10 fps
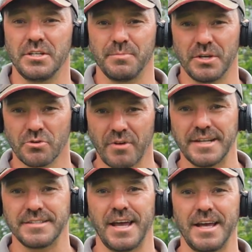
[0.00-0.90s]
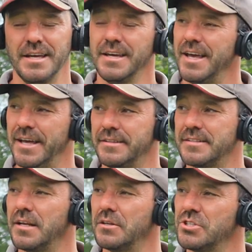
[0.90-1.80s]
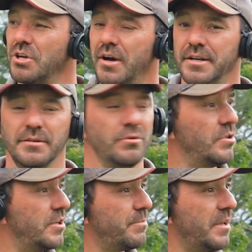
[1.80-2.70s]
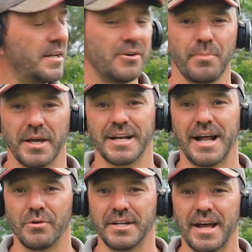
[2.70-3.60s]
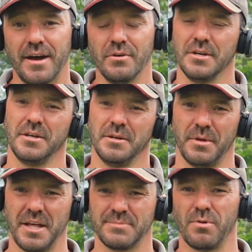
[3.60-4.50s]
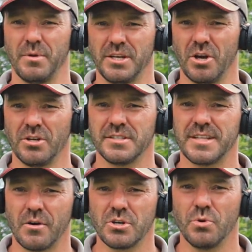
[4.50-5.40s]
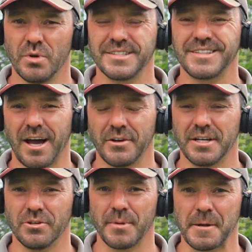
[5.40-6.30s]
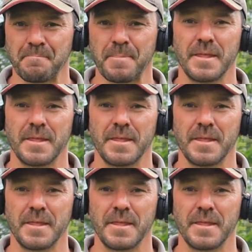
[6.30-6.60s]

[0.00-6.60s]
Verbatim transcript: It's been a great day in the sunshine, although it's been a little bit cloudy now, but that's probably good because that'll cool us down a little bit.